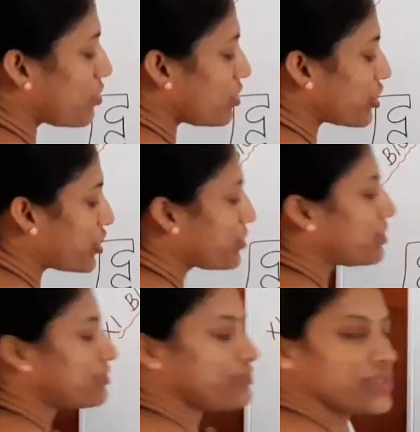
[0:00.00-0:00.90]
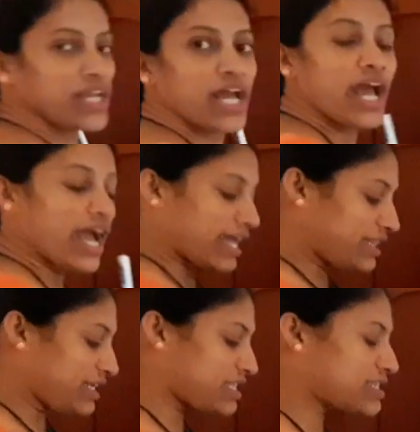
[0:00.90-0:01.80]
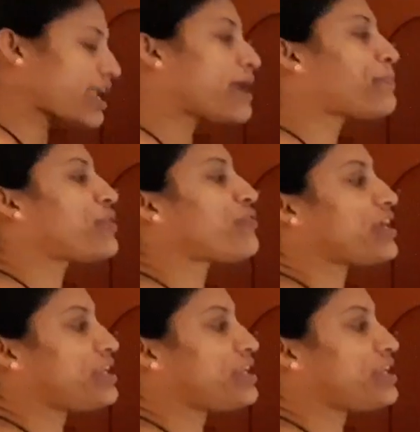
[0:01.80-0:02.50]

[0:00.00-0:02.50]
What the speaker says: molecule. And this type of